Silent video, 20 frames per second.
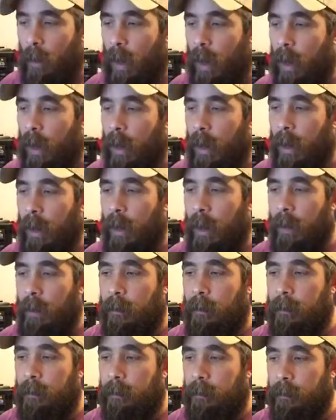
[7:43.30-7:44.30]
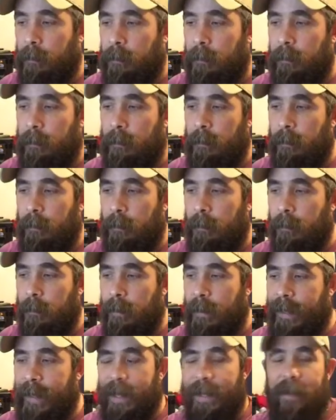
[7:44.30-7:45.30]
uh,
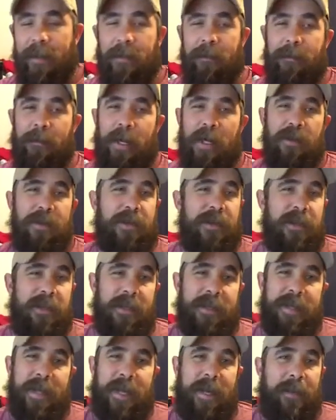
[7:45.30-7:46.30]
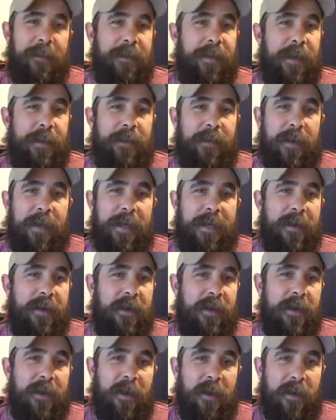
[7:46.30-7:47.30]
and most of the time, people ain't
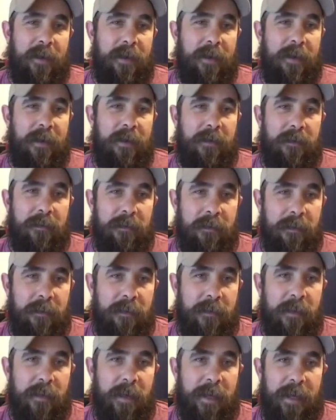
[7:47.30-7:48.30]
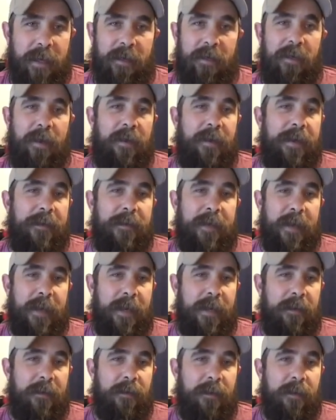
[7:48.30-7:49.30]
going to call you and you don't have to
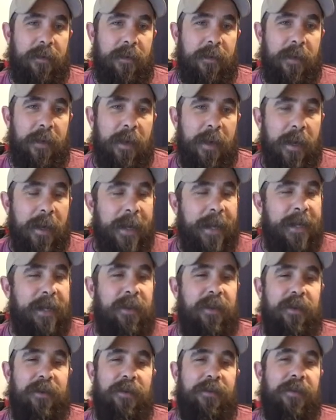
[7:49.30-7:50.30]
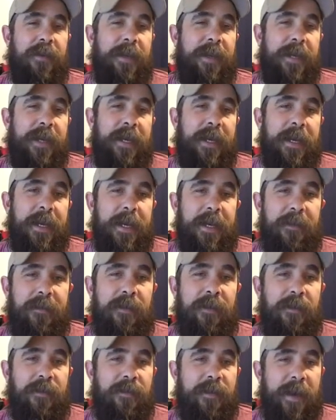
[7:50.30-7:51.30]
answer. And usually,
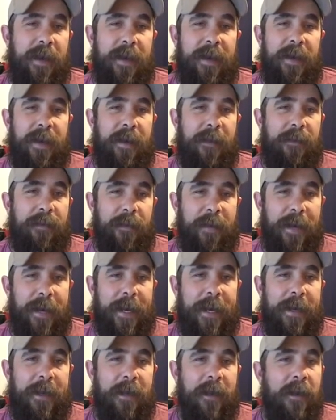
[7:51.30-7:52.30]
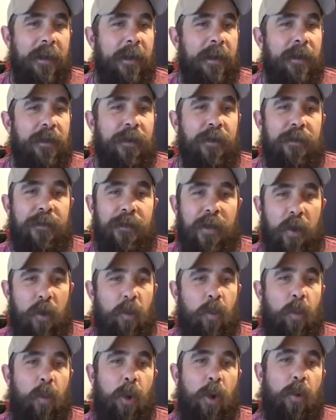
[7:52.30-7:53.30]
if you set it up right, your
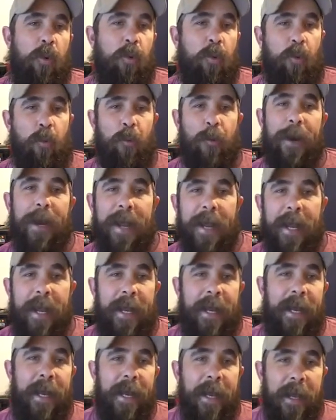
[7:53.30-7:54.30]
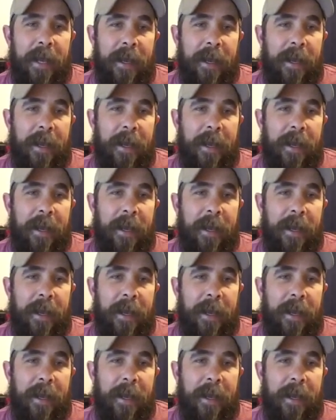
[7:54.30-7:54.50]
phone won't ring